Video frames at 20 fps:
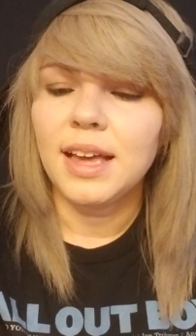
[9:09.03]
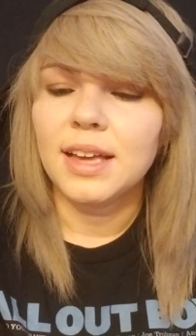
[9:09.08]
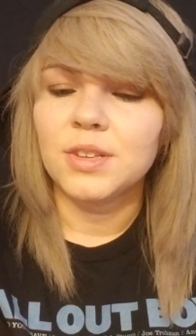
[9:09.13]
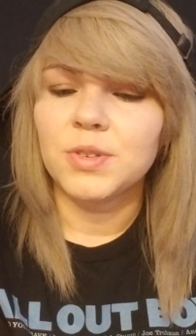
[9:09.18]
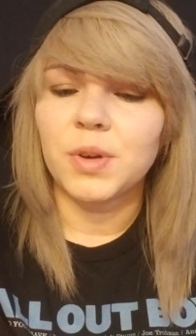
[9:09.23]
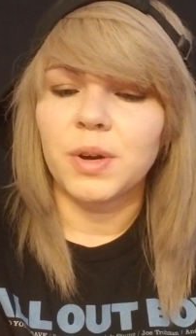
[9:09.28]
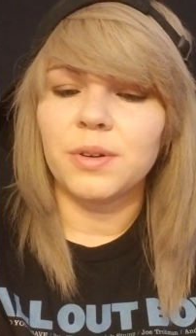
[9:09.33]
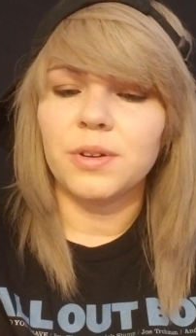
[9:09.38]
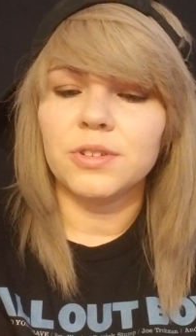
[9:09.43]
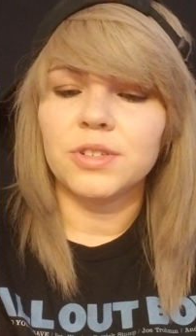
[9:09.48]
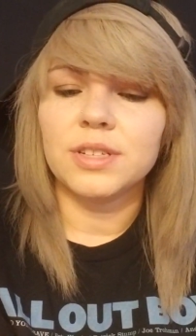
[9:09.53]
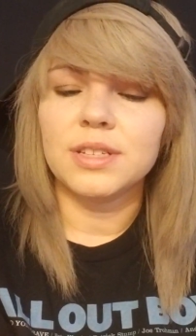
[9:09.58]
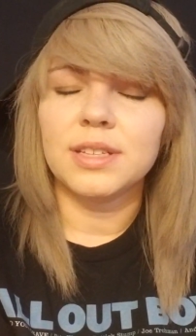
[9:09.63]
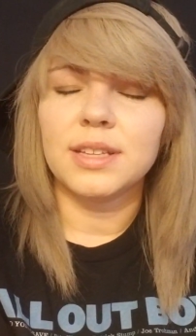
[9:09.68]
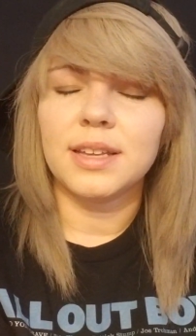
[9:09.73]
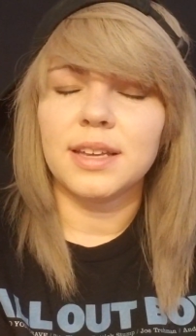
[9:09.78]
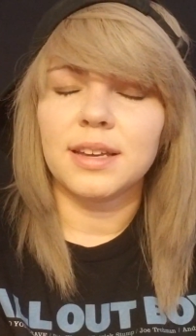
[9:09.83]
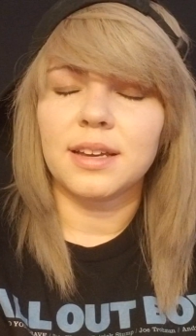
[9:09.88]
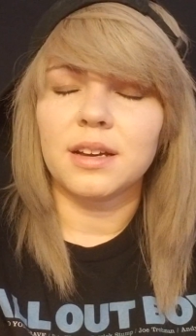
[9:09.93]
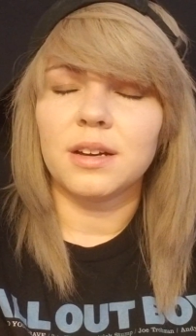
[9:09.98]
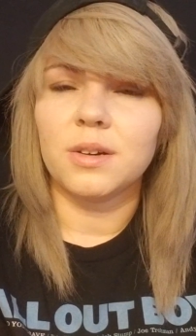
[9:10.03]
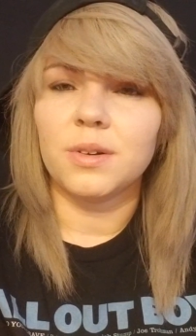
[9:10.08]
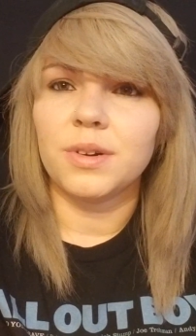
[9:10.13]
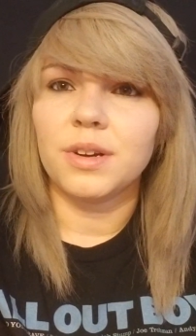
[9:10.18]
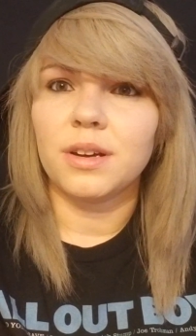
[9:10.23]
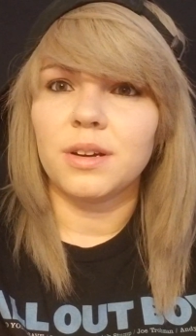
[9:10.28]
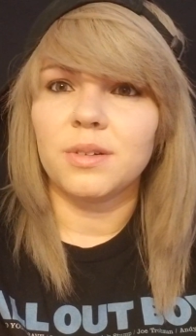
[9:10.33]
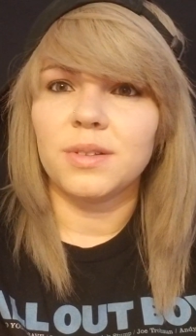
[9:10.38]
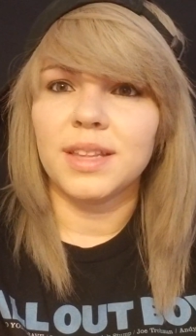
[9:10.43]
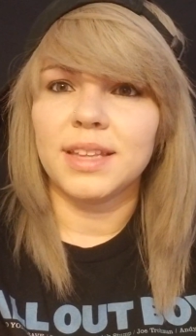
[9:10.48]
So I was just like, oh
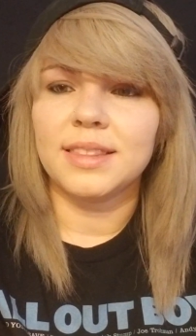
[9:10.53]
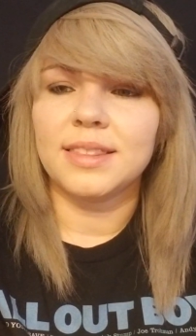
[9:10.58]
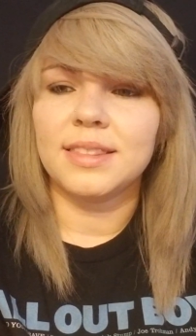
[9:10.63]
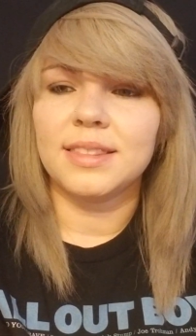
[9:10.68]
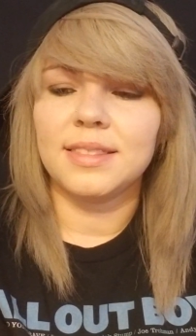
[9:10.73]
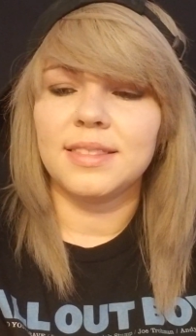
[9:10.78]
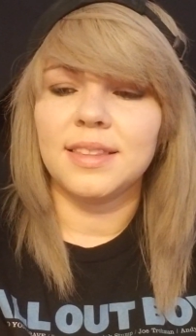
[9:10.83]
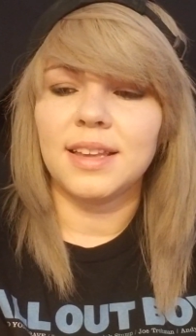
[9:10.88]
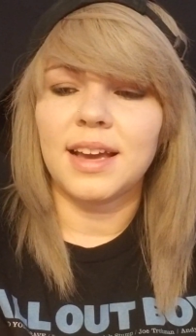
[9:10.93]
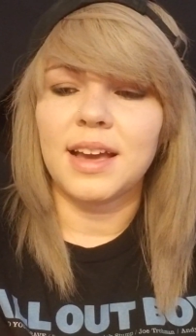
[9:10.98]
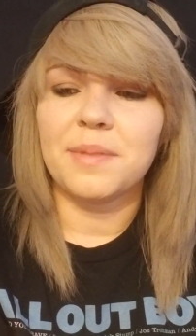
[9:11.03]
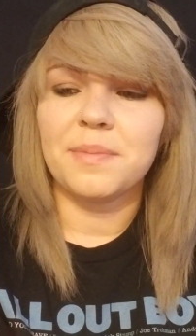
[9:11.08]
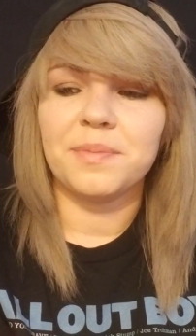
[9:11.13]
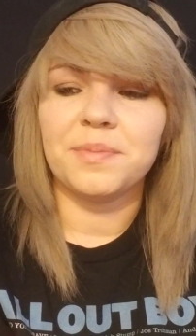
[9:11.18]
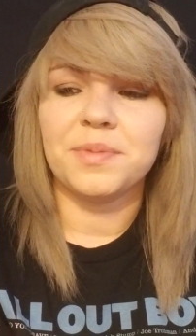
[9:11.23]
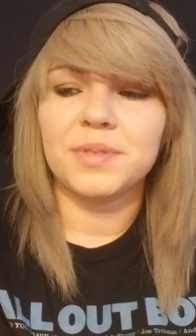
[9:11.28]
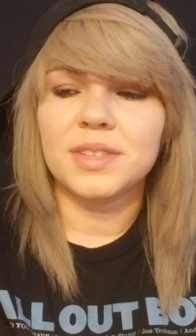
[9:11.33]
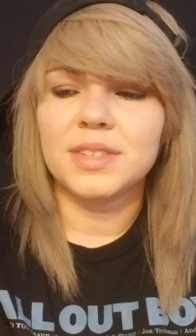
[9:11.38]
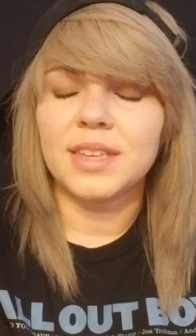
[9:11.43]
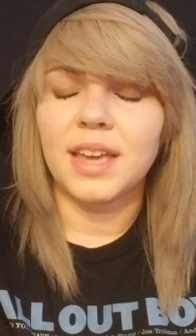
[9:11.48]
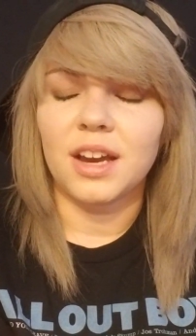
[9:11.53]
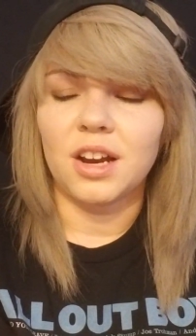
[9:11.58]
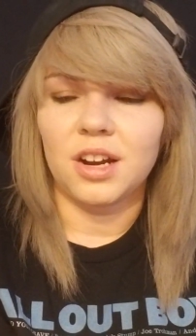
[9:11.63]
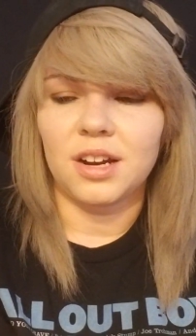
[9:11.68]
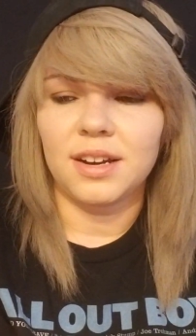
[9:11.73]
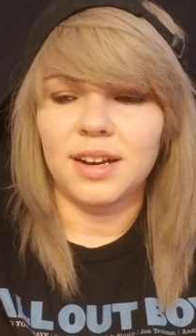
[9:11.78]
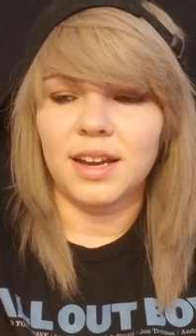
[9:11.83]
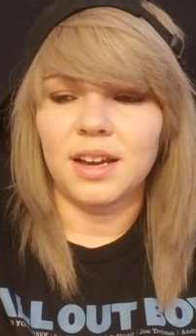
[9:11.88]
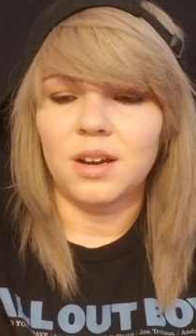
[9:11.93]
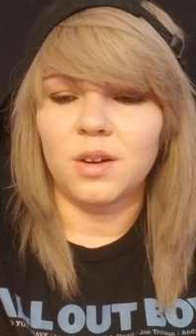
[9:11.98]
no, like I'm
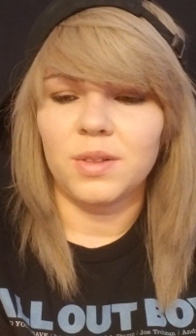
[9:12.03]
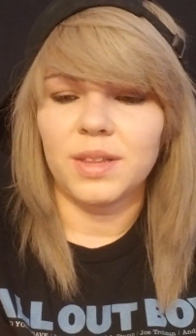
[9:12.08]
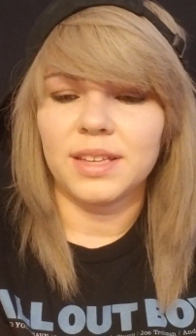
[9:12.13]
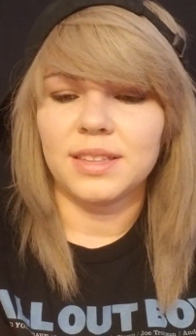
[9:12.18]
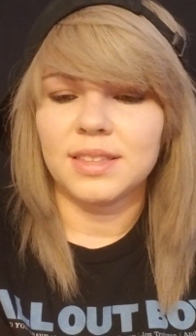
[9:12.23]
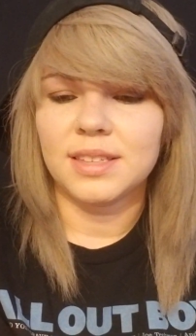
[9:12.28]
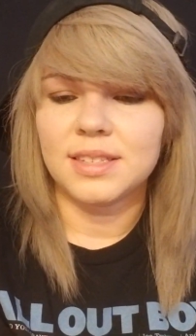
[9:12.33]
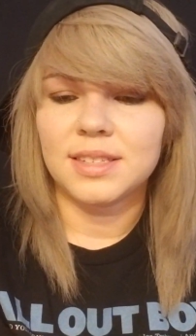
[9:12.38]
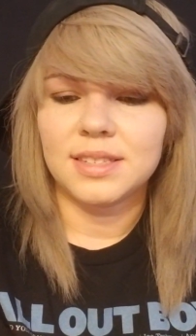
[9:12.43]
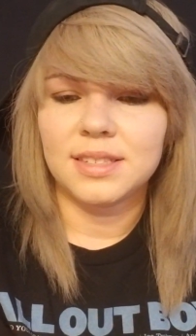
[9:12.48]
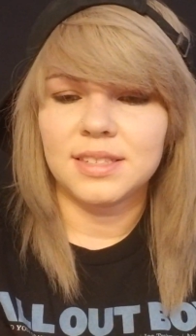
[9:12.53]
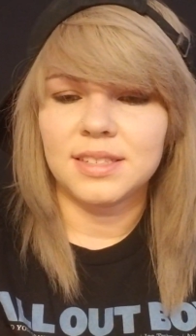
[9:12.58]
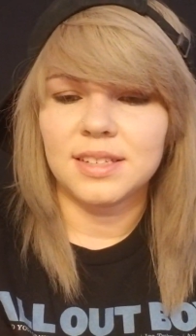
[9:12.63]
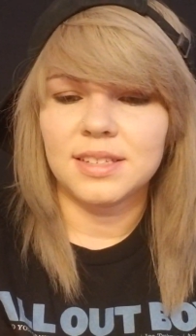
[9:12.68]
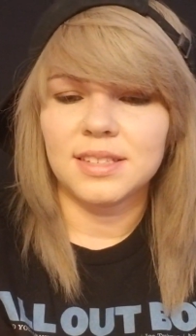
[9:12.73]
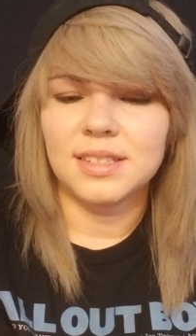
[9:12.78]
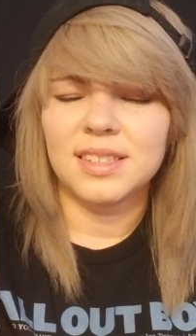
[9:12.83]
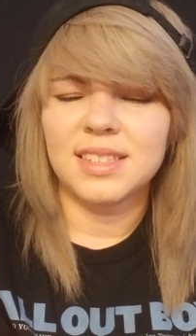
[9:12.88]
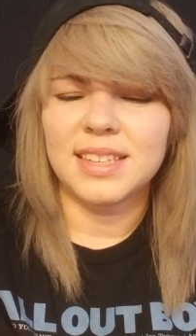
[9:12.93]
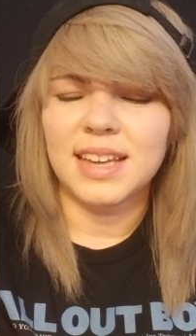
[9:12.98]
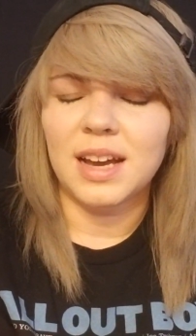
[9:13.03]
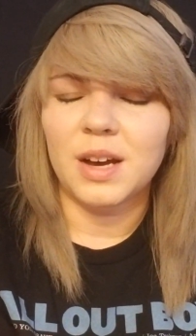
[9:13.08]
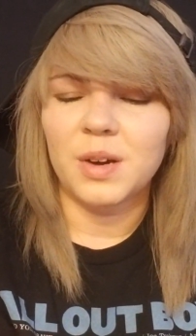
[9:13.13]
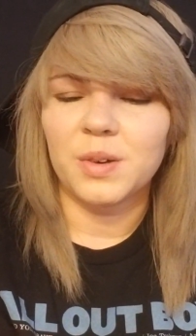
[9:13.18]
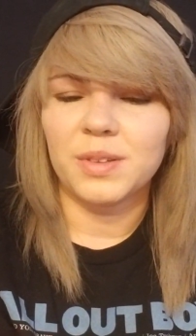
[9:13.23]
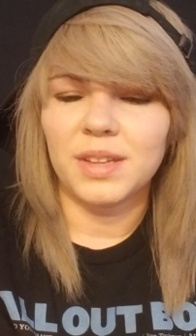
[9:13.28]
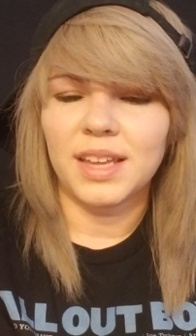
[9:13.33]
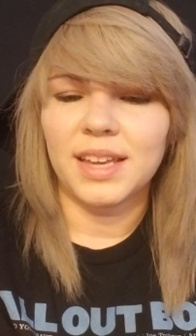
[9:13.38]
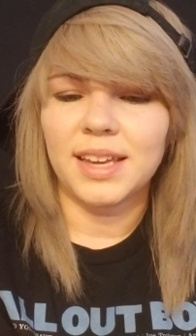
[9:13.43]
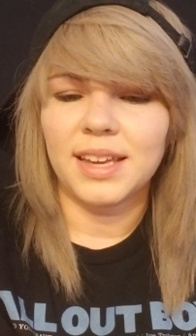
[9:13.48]
scared now. Like, this doesn't
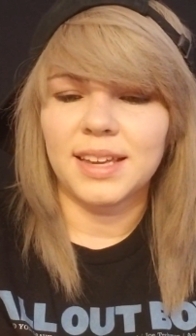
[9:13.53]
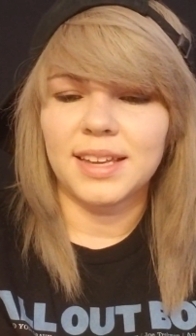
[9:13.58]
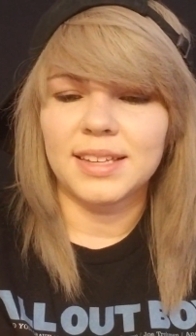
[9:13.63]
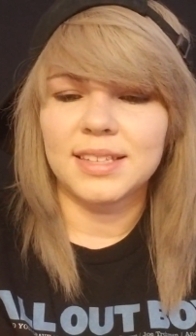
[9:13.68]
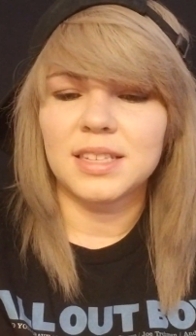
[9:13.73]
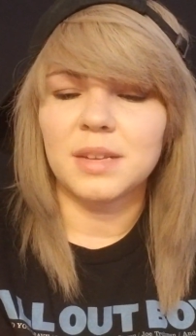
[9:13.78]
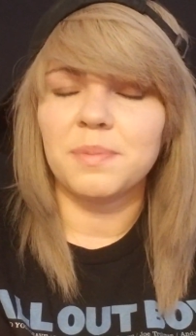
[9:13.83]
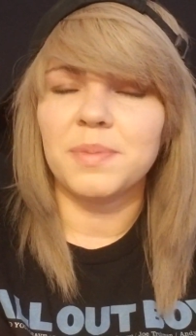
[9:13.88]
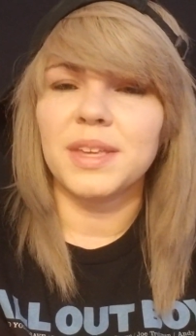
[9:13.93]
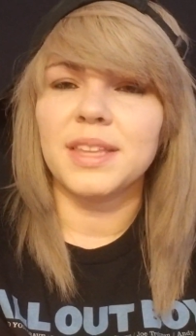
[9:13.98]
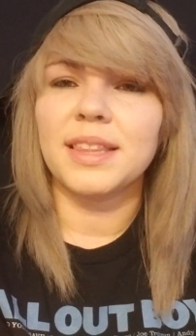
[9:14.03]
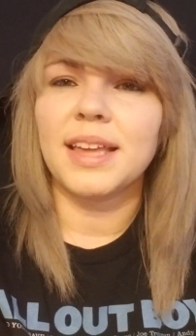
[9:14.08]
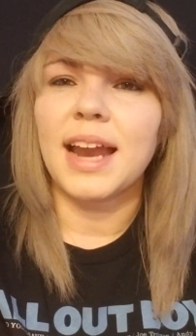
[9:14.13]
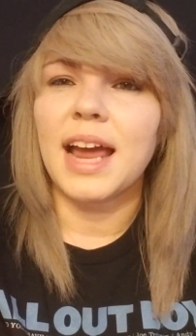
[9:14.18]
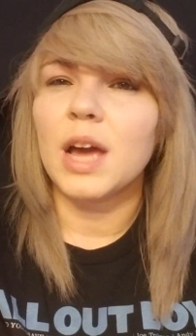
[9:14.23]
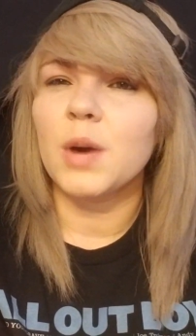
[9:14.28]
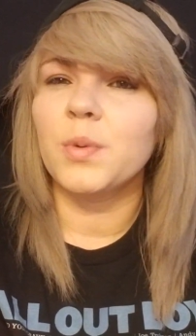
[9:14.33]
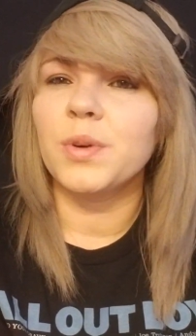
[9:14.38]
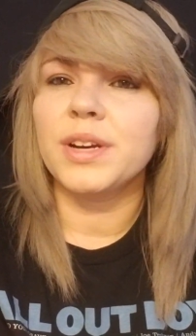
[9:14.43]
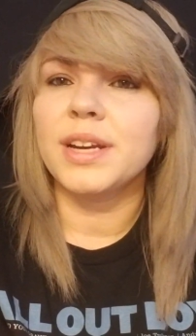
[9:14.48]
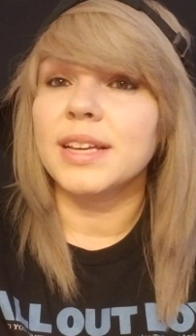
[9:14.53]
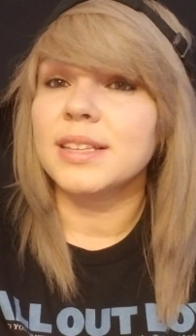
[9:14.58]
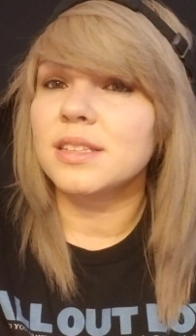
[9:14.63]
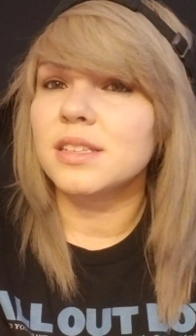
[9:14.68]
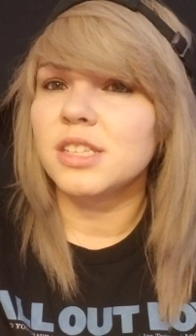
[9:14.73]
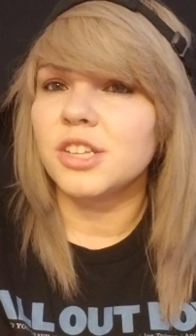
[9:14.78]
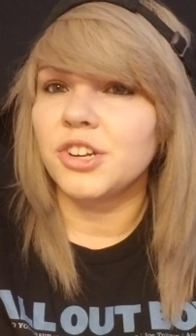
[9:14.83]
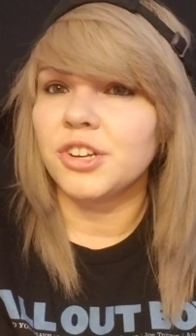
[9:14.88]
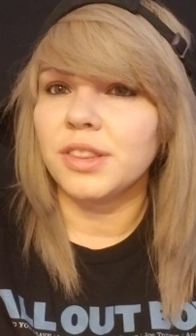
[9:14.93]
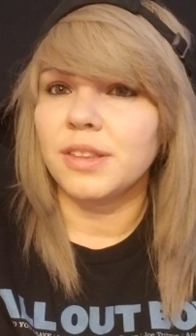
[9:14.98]
sound like something that I would
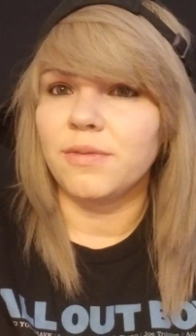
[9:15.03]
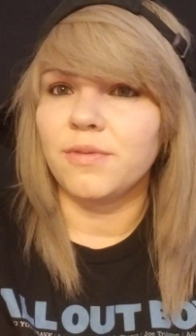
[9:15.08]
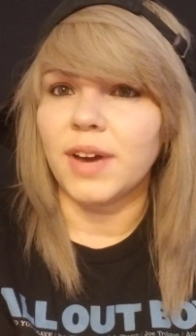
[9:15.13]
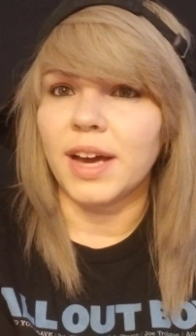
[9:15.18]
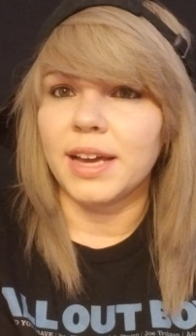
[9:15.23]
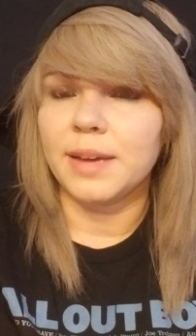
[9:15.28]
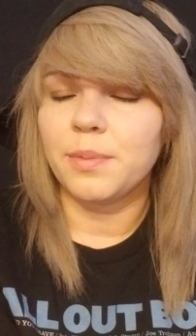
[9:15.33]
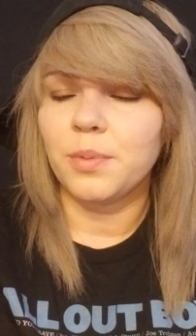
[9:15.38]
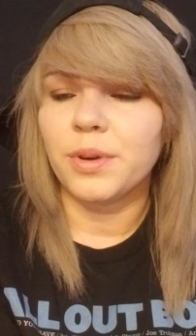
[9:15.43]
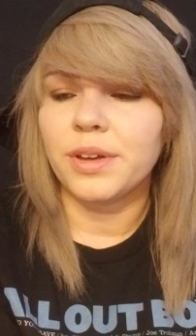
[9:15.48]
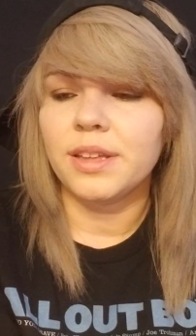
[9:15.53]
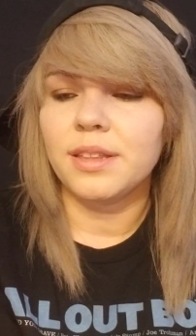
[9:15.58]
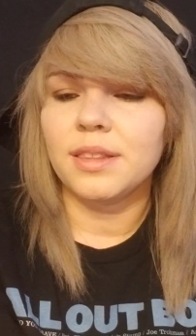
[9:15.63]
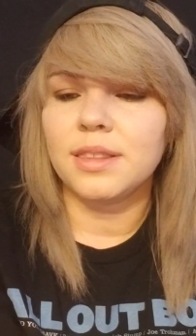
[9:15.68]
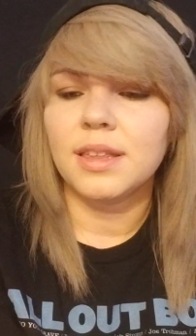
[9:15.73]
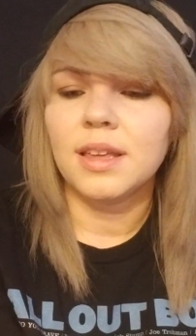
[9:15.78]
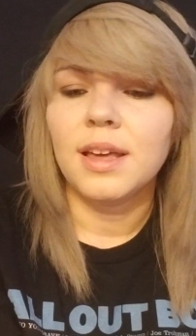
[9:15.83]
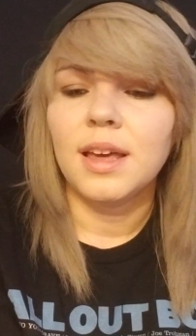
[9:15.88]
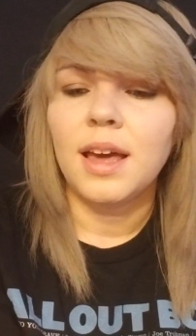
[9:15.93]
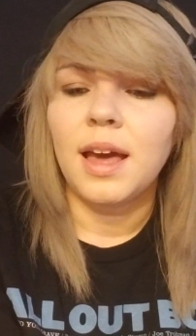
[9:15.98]
necessarily vibe with.